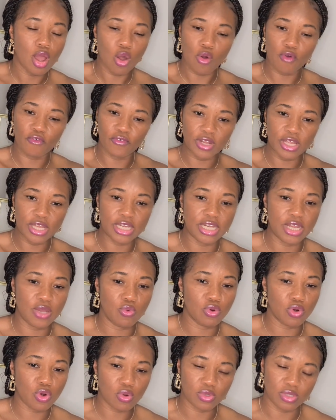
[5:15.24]
hopefully they
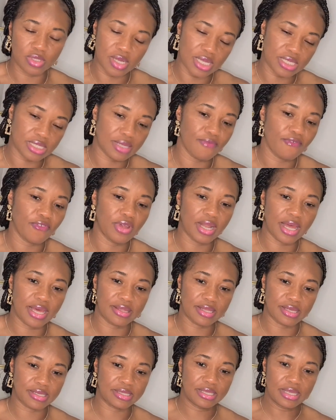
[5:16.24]
would consider something like
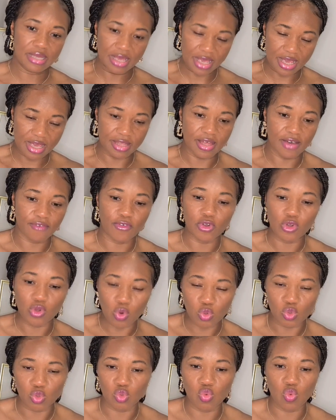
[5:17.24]
this, either for
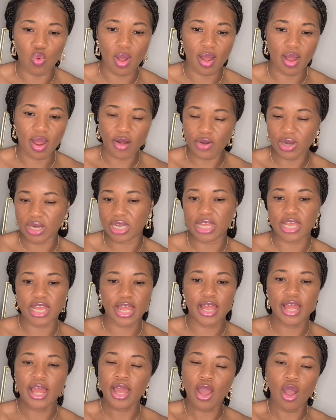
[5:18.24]
those who are currently
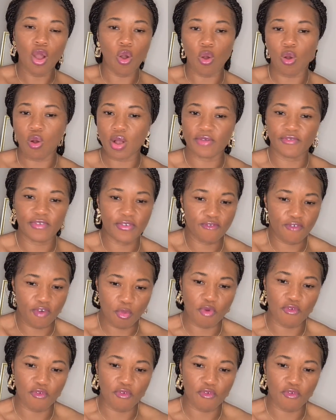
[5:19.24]
here or even from